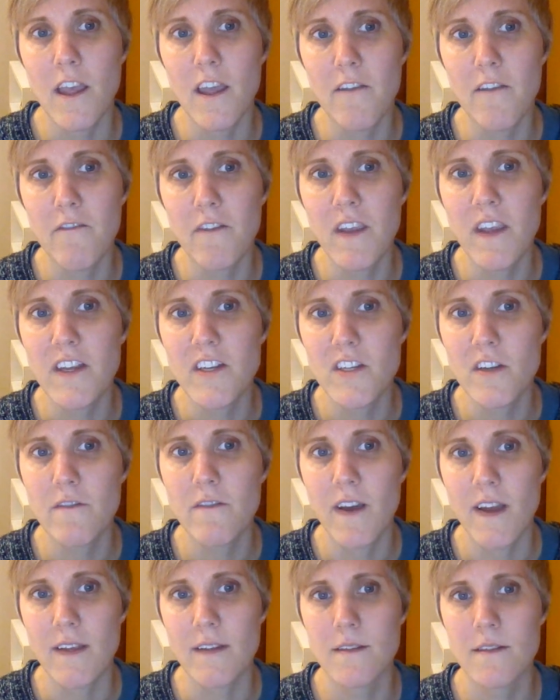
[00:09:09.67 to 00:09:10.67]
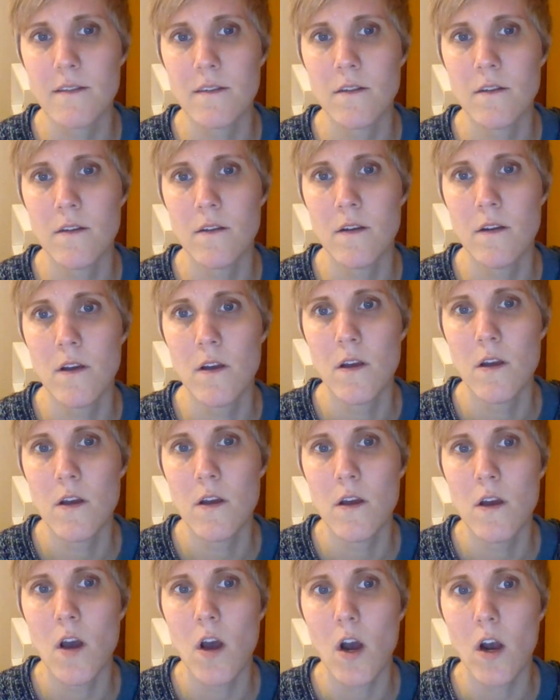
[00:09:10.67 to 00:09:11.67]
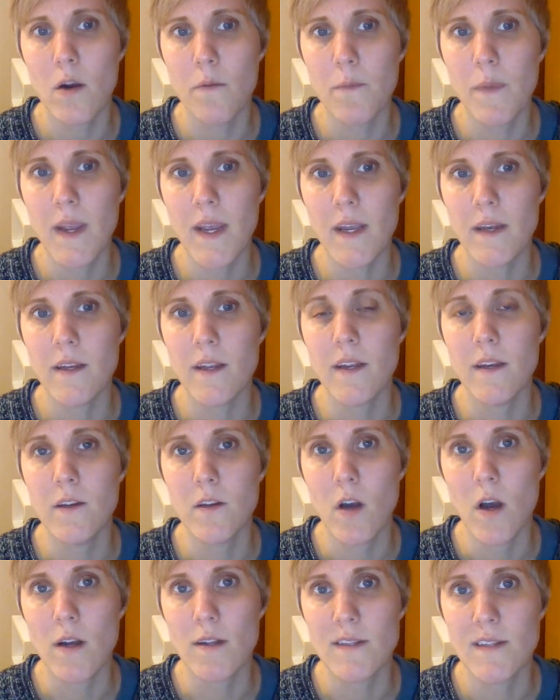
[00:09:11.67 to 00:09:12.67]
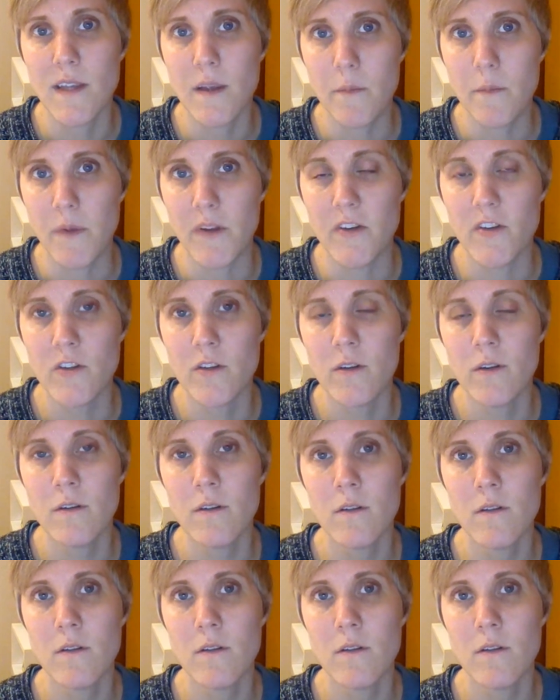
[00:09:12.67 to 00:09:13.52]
If each of us are made in God's image,